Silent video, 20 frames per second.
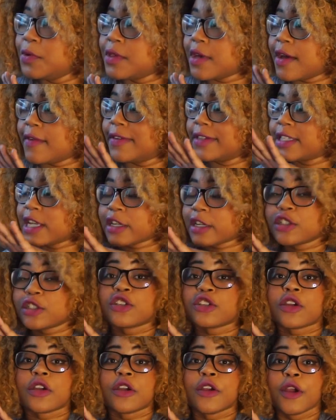of a
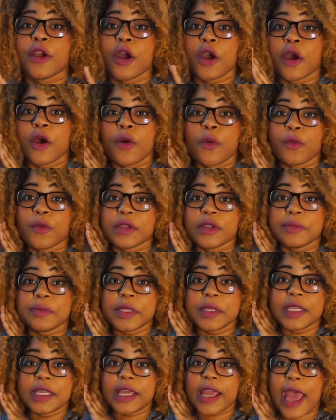texture would
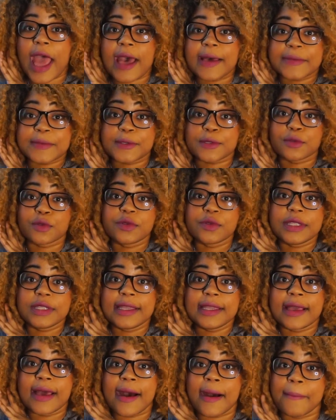be
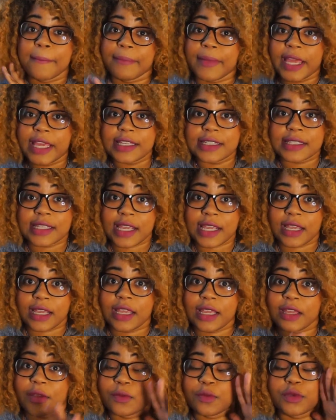absolutely amazing.
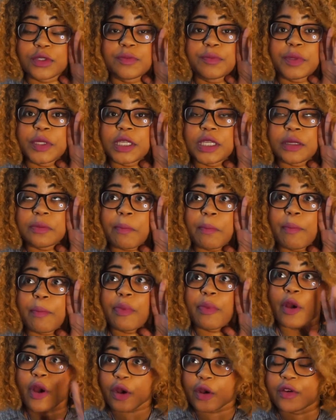It would be
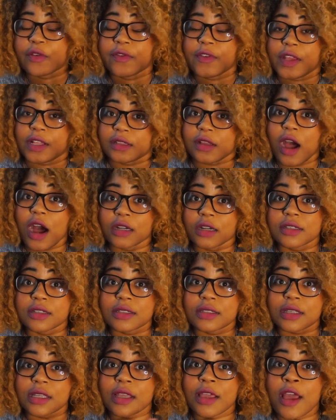perfect,
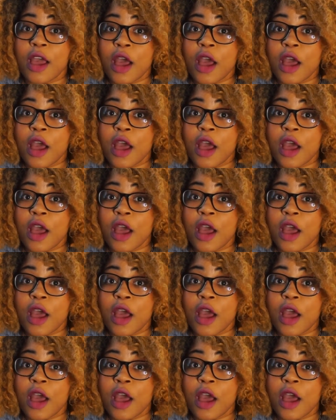honestly.